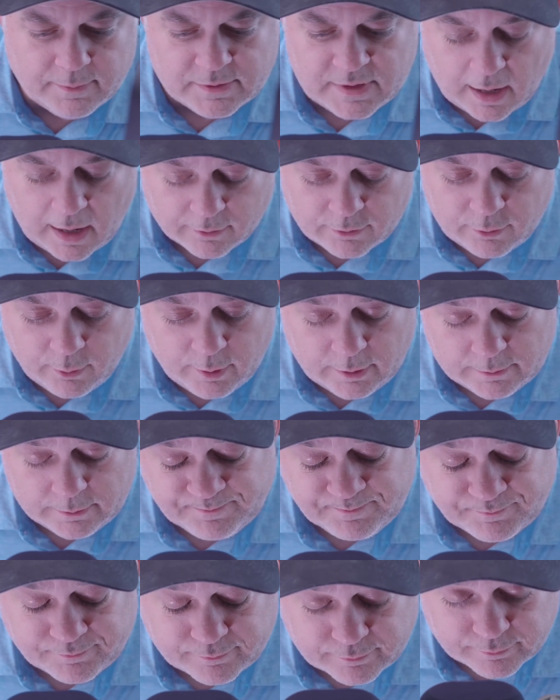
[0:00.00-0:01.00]
down to it.
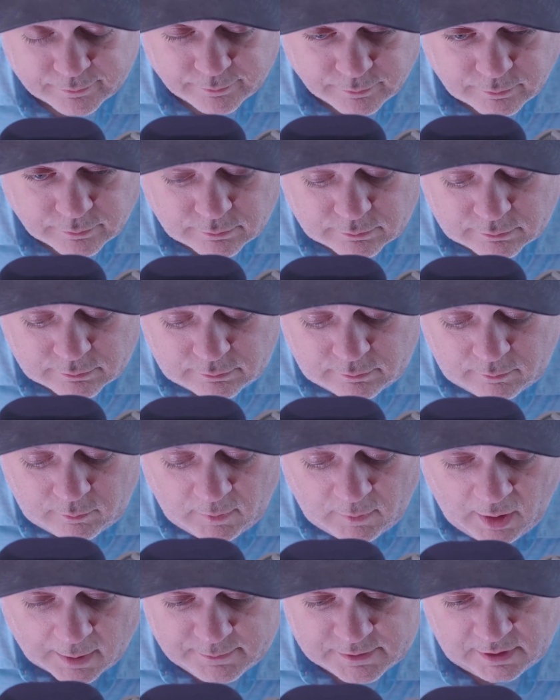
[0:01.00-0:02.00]

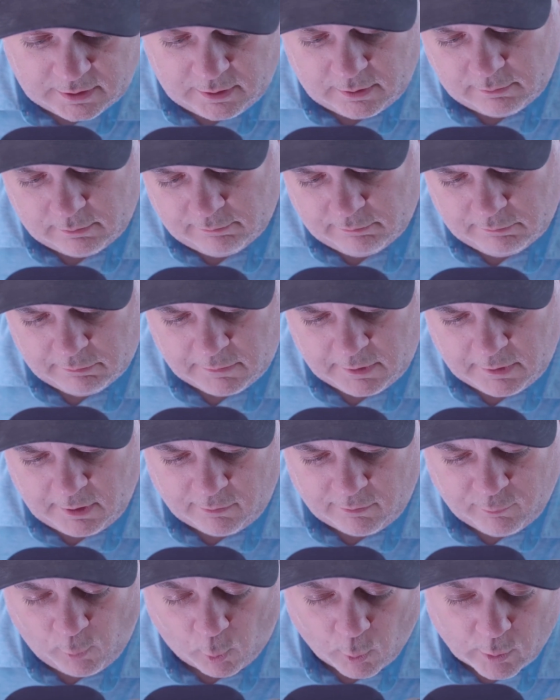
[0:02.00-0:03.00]
I'm sitting, you know,
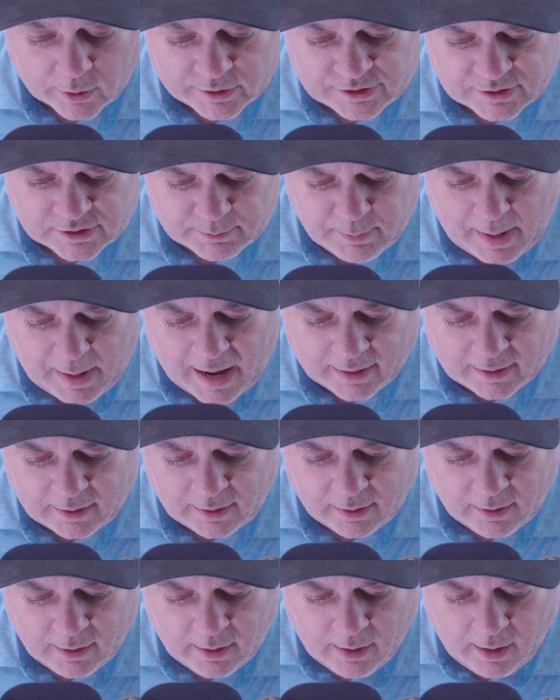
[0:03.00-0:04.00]
4 inches back.
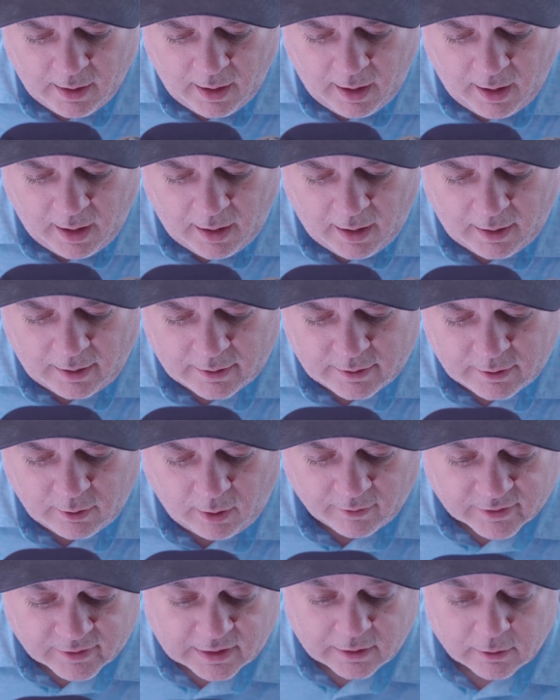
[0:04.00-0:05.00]
You
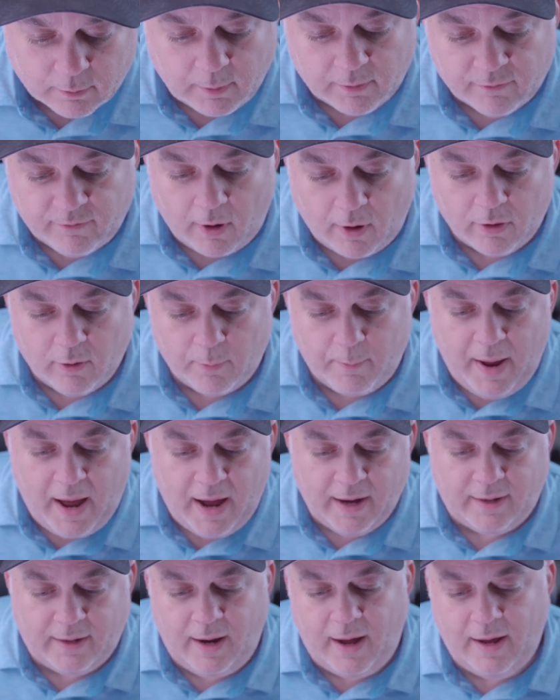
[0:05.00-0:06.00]
know, we get a little bit farther
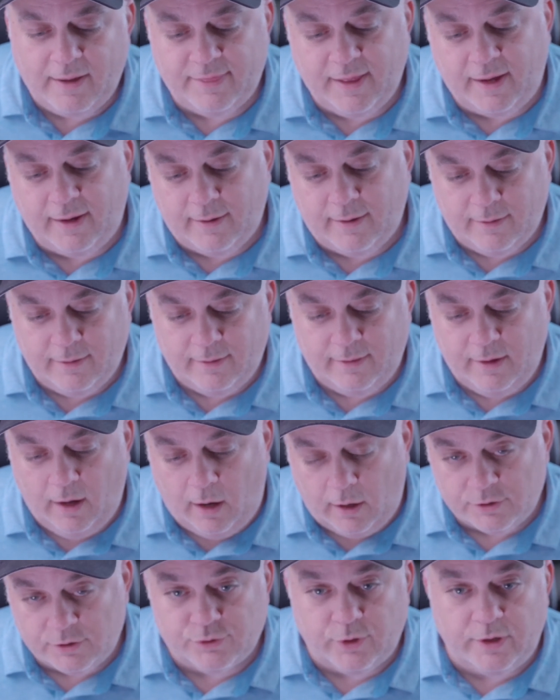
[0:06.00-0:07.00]
back. I think the
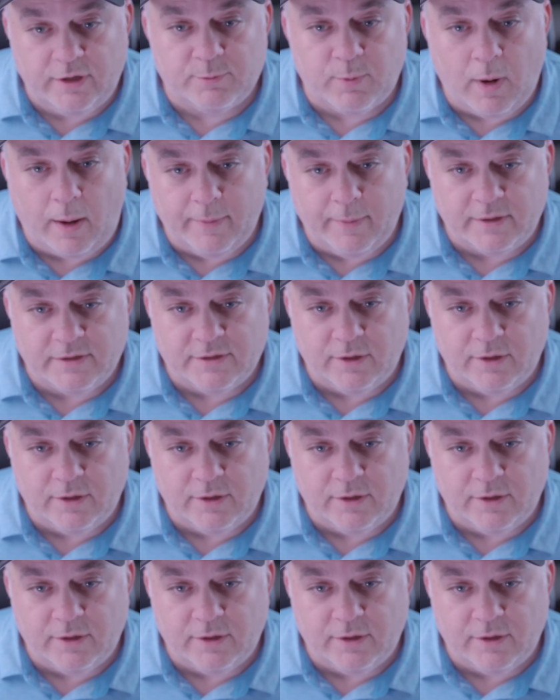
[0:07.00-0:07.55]
Austrian's probably still